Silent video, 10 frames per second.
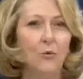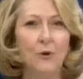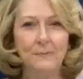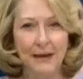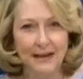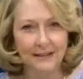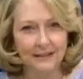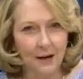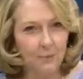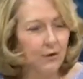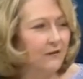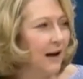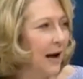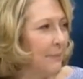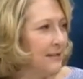We made a number of
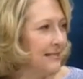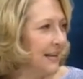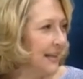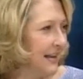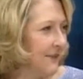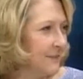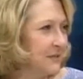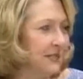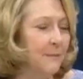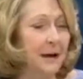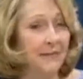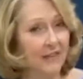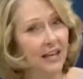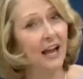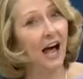copies. I gave him some,
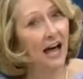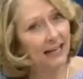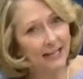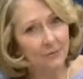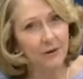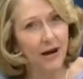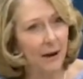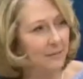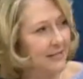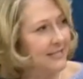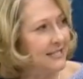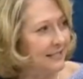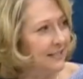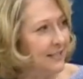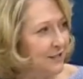and then I kept copies
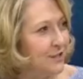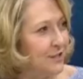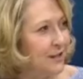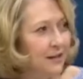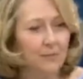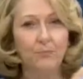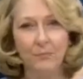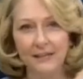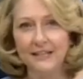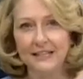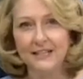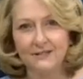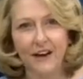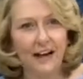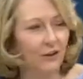in his
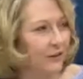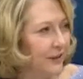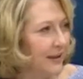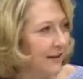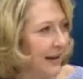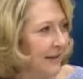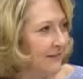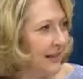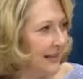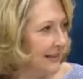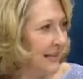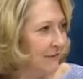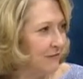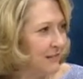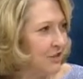file there at
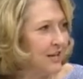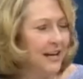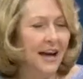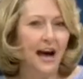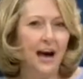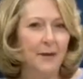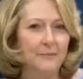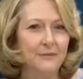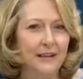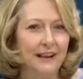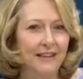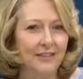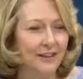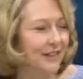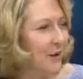Kent Ridge. And I
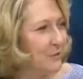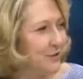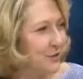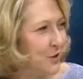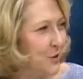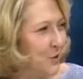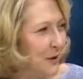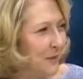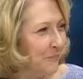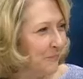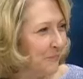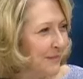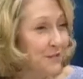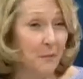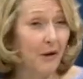thought that was so
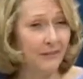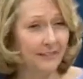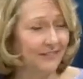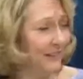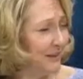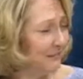smart of him.